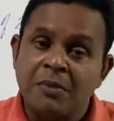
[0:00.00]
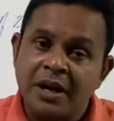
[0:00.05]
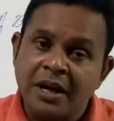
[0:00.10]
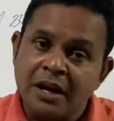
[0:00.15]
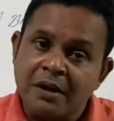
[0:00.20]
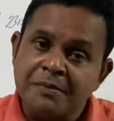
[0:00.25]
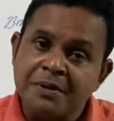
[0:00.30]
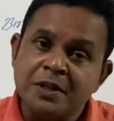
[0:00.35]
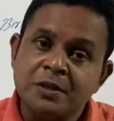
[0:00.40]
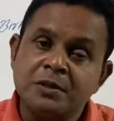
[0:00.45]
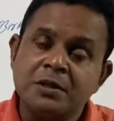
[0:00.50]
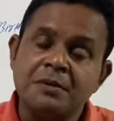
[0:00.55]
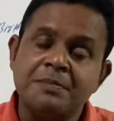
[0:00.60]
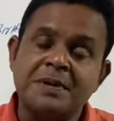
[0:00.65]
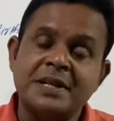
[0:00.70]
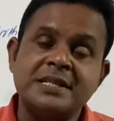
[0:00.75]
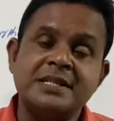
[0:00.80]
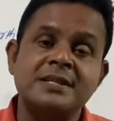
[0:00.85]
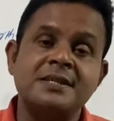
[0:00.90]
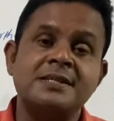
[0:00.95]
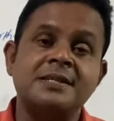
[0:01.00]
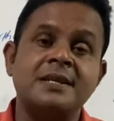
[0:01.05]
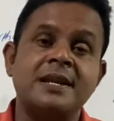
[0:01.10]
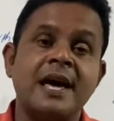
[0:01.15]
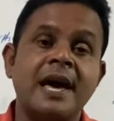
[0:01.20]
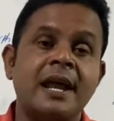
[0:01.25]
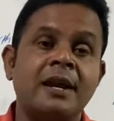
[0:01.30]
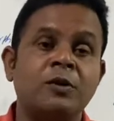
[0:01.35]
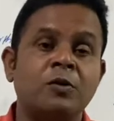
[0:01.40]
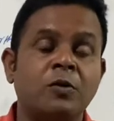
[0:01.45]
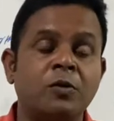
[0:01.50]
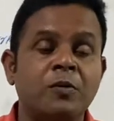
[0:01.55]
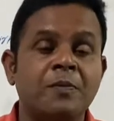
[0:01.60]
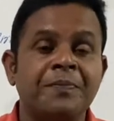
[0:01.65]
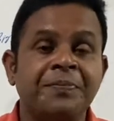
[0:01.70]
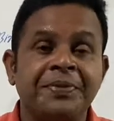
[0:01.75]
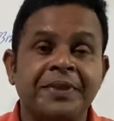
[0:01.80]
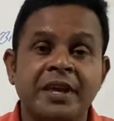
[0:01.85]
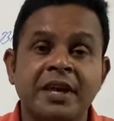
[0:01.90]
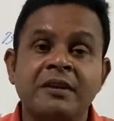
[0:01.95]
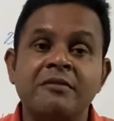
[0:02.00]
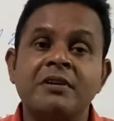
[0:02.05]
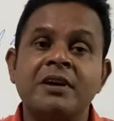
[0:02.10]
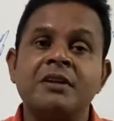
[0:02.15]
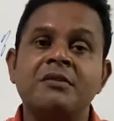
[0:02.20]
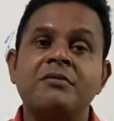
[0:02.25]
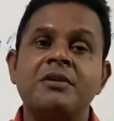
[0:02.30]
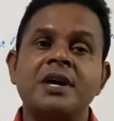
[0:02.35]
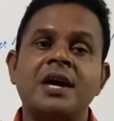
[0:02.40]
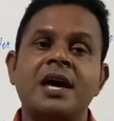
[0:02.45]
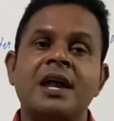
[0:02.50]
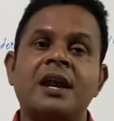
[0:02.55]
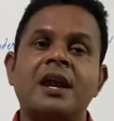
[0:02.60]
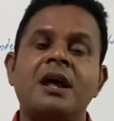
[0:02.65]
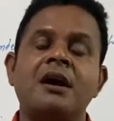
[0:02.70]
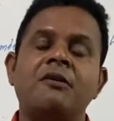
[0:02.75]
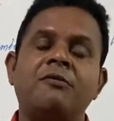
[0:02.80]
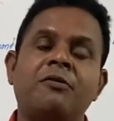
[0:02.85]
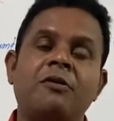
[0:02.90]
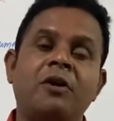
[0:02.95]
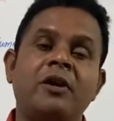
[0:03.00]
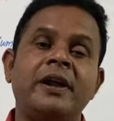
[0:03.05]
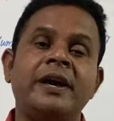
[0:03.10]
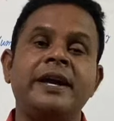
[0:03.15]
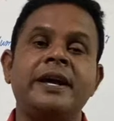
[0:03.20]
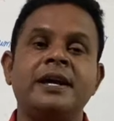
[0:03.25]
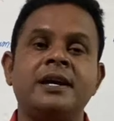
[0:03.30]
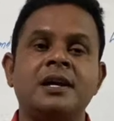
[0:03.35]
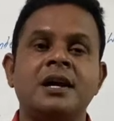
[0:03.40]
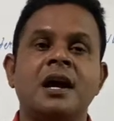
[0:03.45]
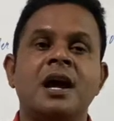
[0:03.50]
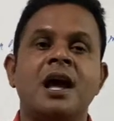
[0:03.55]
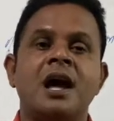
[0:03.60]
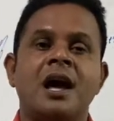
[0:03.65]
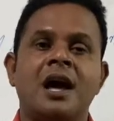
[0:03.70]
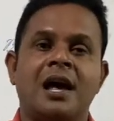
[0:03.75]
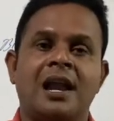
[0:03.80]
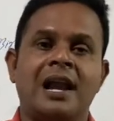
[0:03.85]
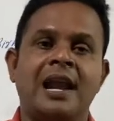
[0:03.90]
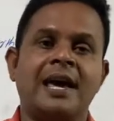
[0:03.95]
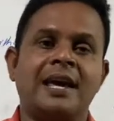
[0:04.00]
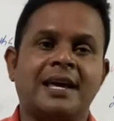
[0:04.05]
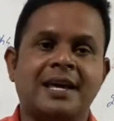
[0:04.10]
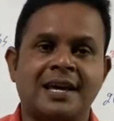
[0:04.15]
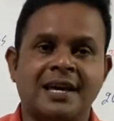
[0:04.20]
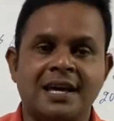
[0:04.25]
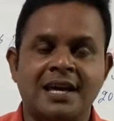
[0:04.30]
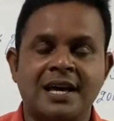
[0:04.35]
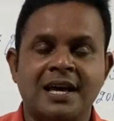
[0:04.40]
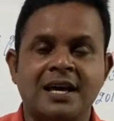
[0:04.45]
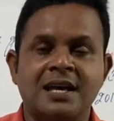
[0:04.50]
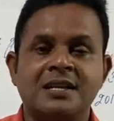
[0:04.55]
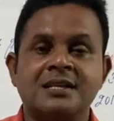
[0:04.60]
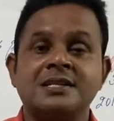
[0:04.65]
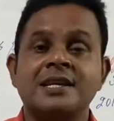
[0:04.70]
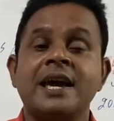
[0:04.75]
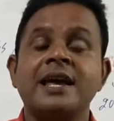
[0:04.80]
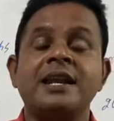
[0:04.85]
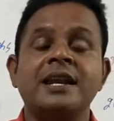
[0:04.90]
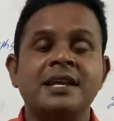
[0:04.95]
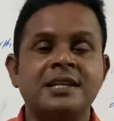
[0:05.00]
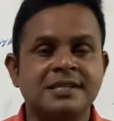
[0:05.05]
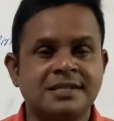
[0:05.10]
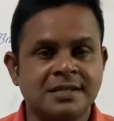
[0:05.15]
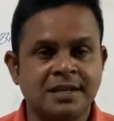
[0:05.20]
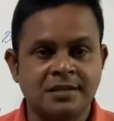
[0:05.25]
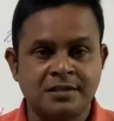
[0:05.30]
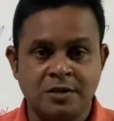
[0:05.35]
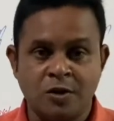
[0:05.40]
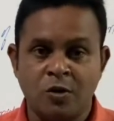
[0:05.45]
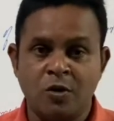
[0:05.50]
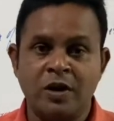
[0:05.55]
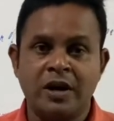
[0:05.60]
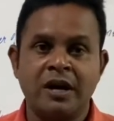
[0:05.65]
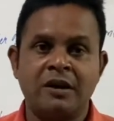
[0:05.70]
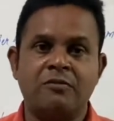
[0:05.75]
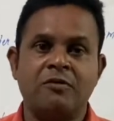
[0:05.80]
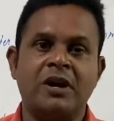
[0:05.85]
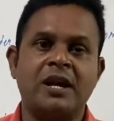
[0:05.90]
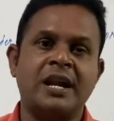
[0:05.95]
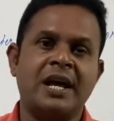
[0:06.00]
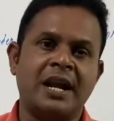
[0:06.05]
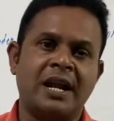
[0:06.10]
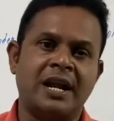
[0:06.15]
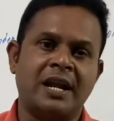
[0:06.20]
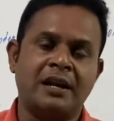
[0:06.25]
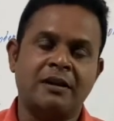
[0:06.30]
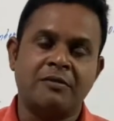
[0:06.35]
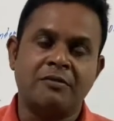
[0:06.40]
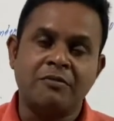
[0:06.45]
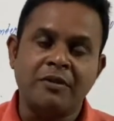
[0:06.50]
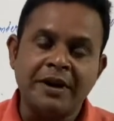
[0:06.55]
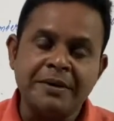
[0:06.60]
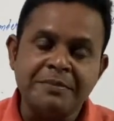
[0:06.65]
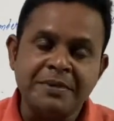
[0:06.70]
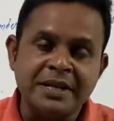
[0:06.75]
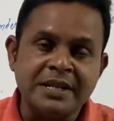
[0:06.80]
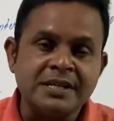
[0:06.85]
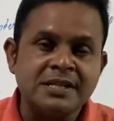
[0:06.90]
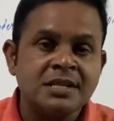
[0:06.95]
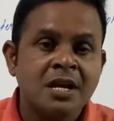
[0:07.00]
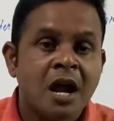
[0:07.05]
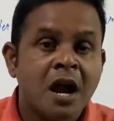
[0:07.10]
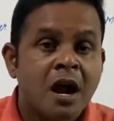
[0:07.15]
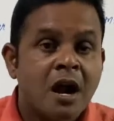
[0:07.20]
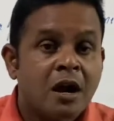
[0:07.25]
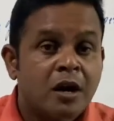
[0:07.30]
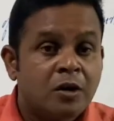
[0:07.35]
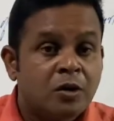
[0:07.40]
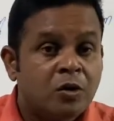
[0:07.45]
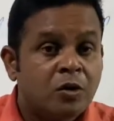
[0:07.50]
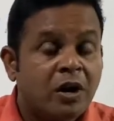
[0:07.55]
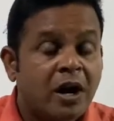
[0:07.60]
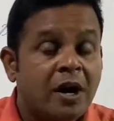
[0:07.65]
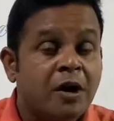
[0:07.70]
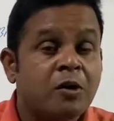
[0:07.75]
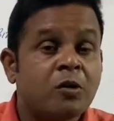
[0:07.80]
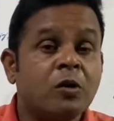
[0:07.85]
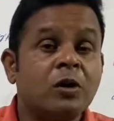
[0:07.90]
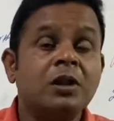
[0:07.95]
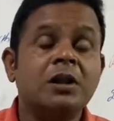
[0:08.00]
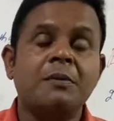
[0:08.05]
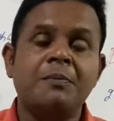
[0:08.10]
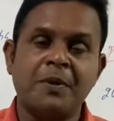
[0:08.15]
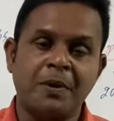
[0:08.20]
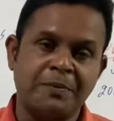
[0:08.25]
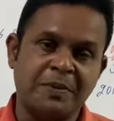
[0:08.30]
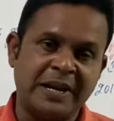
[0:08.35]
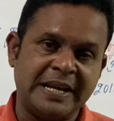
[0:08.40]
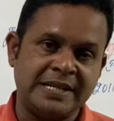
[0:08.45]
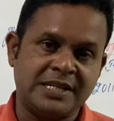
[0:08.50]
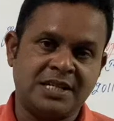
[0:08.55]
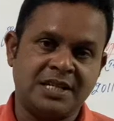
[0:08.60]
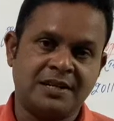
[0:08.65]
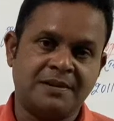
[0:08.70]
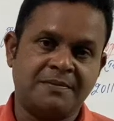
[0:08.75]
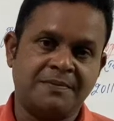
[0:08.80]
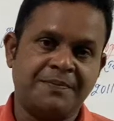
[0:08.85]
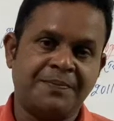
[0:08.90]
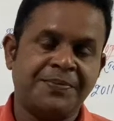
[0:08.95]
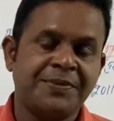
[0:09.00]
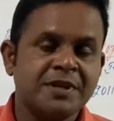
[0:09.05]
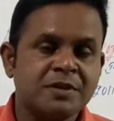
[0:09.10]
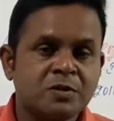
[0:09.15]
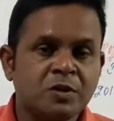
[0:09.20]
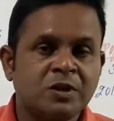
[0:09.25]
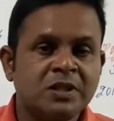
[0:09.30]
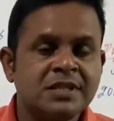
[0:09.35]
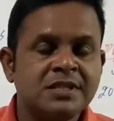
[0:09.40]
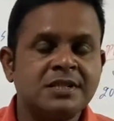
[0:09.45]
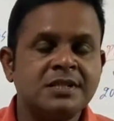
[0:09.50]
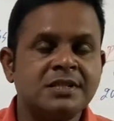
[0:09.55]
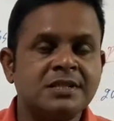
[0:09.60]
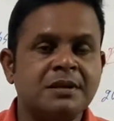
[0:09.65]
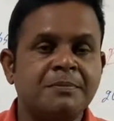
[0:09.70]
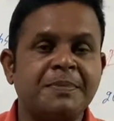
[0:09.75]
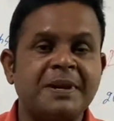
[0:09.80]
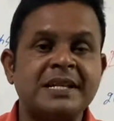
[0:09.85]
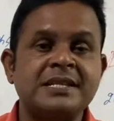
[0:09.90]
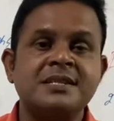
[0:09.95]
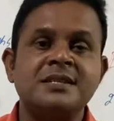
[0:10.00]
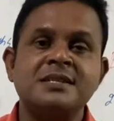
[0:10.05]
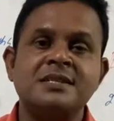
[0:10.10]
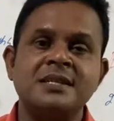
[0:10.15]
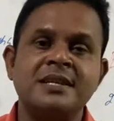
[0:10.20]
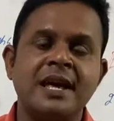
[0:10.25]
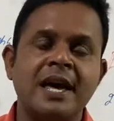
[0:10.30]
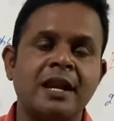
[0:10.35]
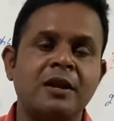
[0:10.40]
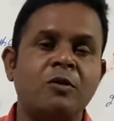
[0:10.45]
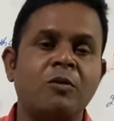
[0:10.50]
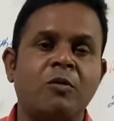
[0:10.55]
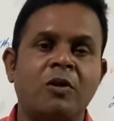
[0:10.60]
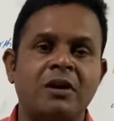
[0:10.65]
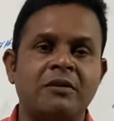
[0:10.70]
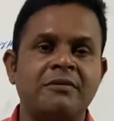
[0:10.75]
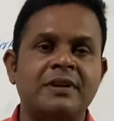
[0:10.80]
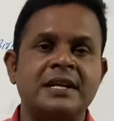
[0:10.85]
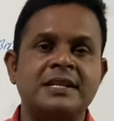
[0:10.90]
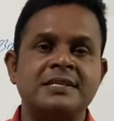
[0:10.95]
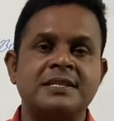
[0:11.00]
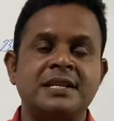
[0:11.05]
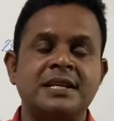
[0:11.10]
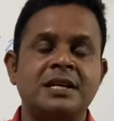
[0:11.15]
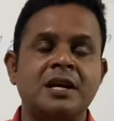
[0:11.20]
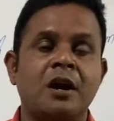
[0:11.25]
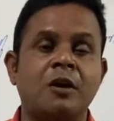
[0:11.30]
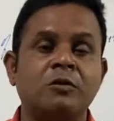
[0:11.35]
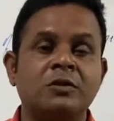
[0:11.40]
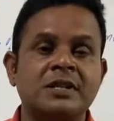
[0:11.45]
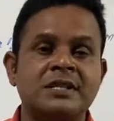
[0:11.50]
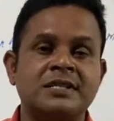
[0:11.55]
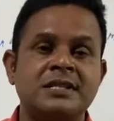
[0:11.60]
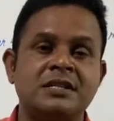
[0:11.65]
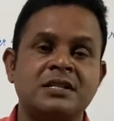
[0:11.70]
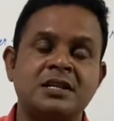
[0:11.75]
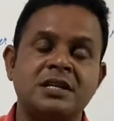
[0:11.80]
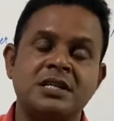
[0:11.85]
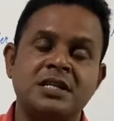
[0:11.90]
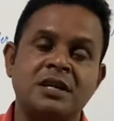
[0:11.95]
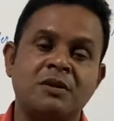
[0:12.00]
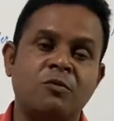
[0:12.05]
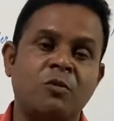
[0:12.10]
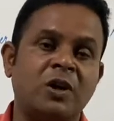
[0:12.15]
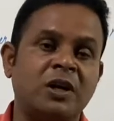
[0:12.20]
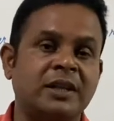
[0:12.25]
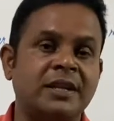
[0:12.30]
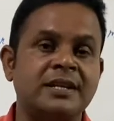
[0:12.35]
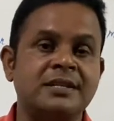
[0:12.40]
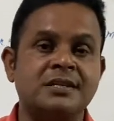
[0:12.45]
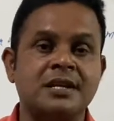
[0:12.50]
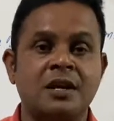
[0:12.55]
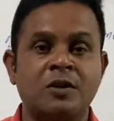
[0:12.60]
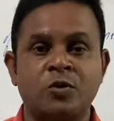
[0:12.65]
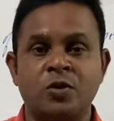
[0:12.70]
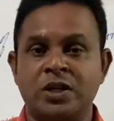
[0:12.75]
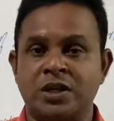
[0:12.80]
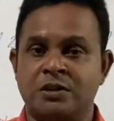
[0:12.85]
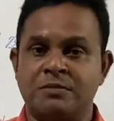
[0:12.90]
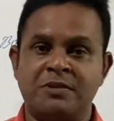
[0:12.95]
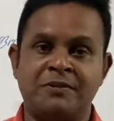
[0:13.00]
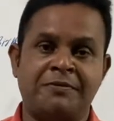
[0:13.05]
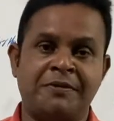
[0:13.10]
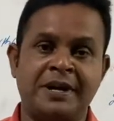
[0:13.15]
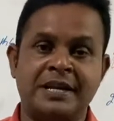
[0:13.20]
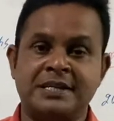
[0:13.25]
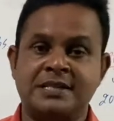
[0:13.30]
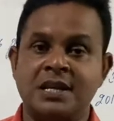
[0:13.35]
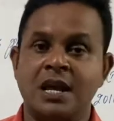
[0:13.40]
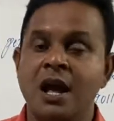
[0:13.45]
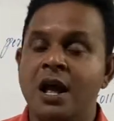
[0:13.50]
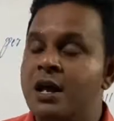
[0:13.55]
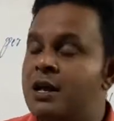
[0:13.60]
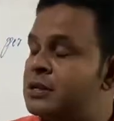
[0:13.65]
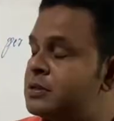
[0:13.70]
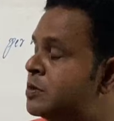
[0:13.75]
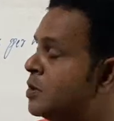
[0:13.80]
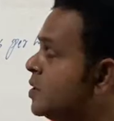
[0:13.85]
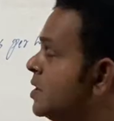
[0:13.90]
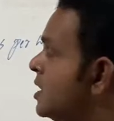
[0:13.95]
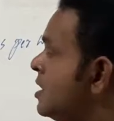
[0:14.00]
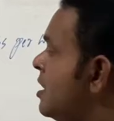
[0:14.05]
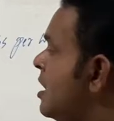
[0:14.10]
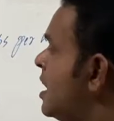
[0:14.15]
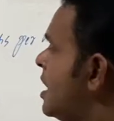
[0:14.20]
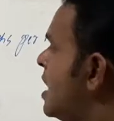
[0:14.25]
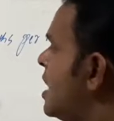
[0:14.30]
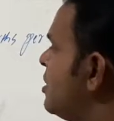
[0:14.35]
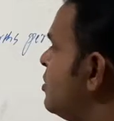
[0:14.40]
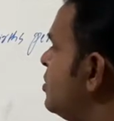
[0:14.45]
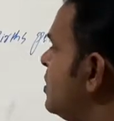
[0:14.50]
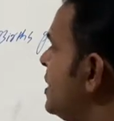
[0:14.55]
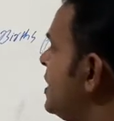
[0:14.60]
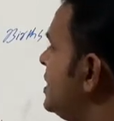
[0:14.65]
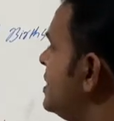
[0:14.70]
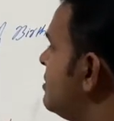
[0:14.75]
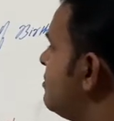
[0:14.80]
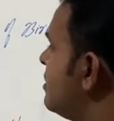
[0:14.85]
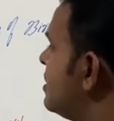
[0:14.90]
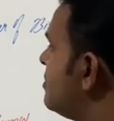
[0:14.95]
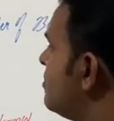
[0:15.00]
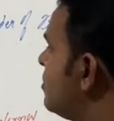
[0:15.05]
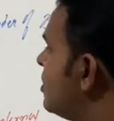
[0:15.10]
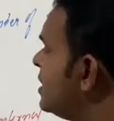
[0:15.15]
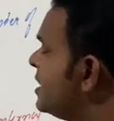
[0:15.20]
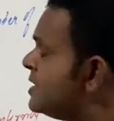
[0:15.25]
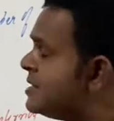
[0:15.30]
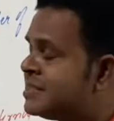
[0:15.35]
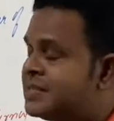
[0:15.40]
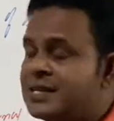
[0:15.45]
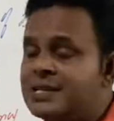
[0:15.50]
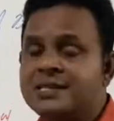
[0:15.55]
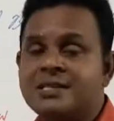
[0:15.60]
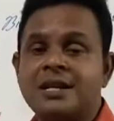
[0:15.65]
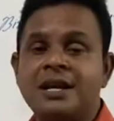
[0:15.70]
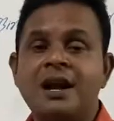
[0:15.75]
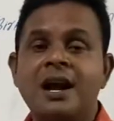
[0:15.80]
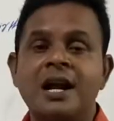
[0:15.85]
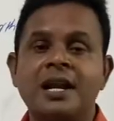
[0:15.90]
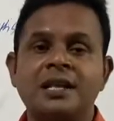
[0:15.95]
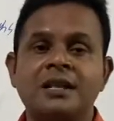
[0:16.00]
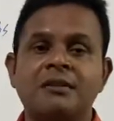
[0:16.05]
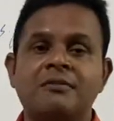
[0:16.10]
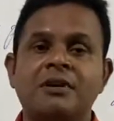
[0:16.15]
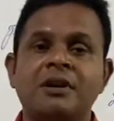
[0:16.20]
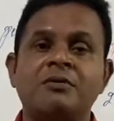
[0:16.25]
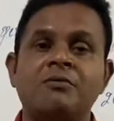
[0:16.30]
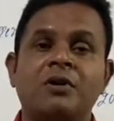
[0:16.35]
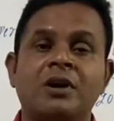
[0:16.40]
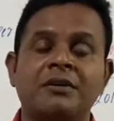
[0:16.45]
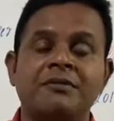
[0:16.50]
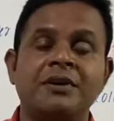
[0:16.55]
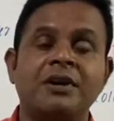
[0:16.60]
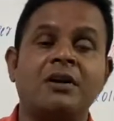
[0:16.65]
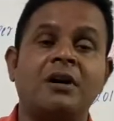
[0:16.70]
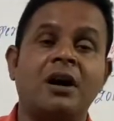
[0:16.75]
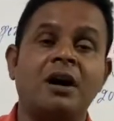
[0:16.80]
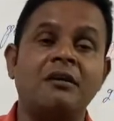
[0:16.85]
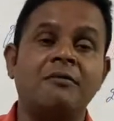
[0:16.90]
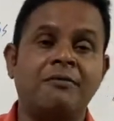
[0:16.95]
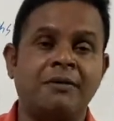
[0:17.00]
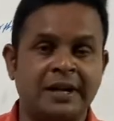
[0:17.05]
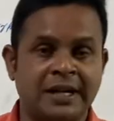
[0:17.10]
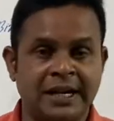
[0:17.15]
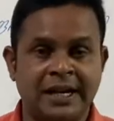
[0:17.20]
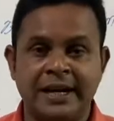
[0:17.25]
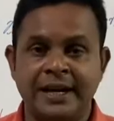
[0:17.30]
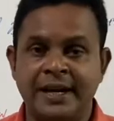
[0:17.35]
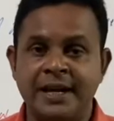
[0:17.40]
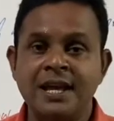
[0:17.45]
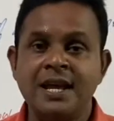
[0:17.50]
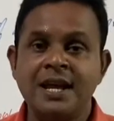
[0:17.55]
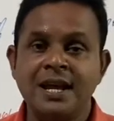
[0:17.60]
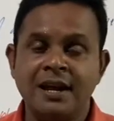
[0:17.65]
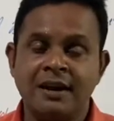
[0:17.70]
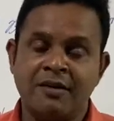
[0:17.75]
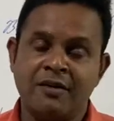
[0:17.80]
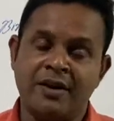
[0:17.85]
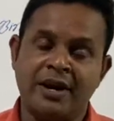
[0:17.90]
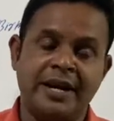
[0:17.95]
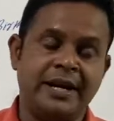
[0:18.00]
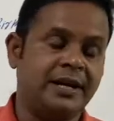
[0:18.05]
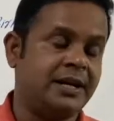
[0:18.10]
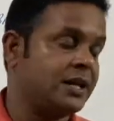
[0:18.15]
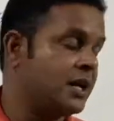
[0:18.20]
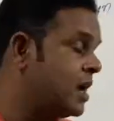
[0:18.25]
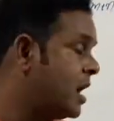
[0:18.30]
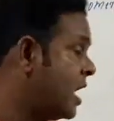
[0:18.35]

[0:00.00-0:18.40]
But coming to the present scenario, even we are following like Chinese slogan one or none. Why means to control the population. So this is the present scenario, what we are seeing, how the situation, what things are going to be faced. So that all are only the one what it says regarding the one what we call fertility rate.